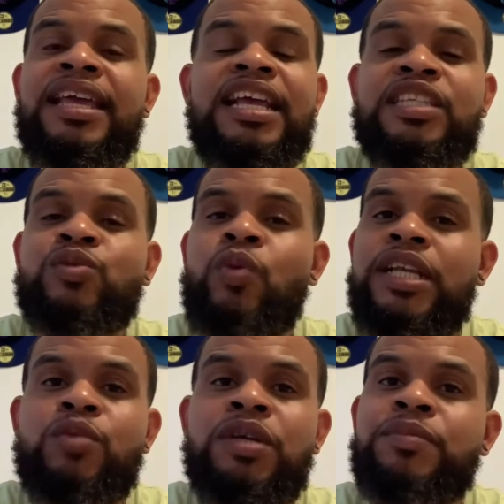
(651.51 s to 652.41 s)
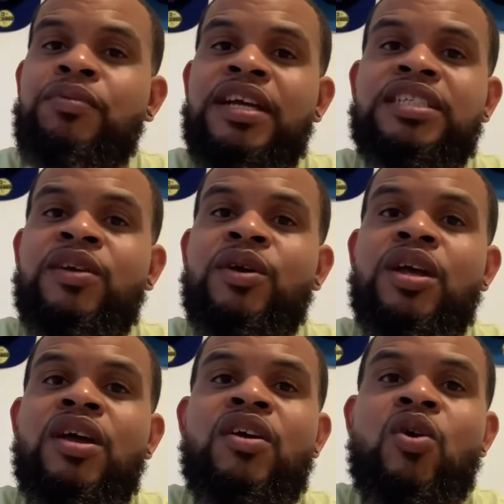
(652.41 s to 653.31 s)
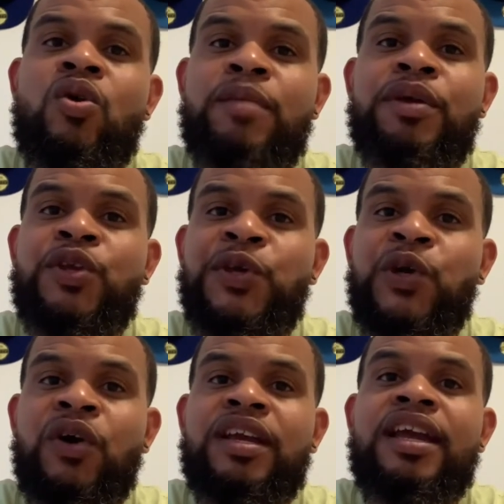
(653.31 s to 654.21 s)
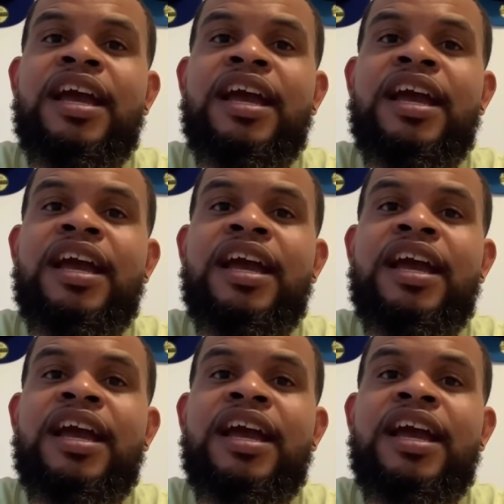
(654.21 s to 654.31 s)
There's way too much pressure on him in New York.